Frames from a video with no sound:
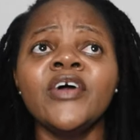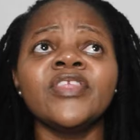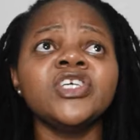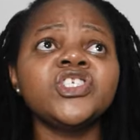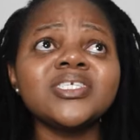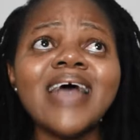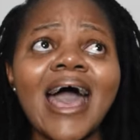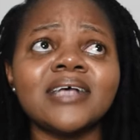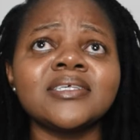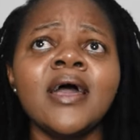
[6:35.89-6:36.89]
There's just
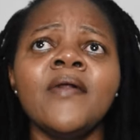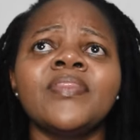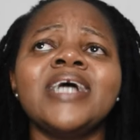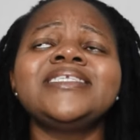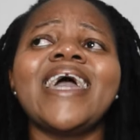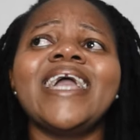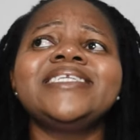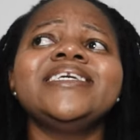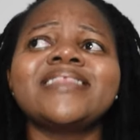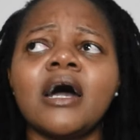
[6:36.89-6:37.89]
us. That's
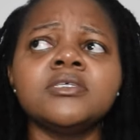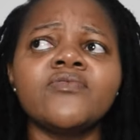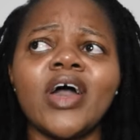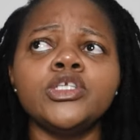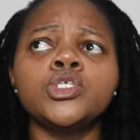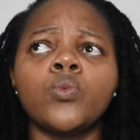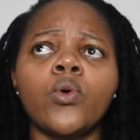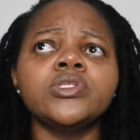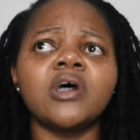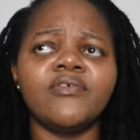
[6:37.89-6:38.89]
18,000 rands
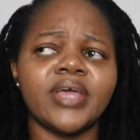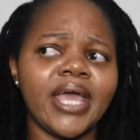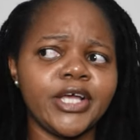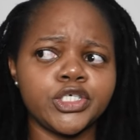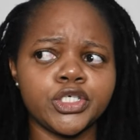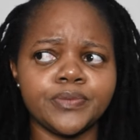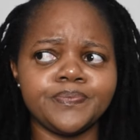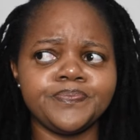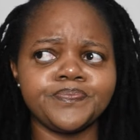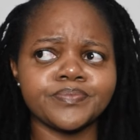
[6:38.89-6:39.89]
towards our vacation.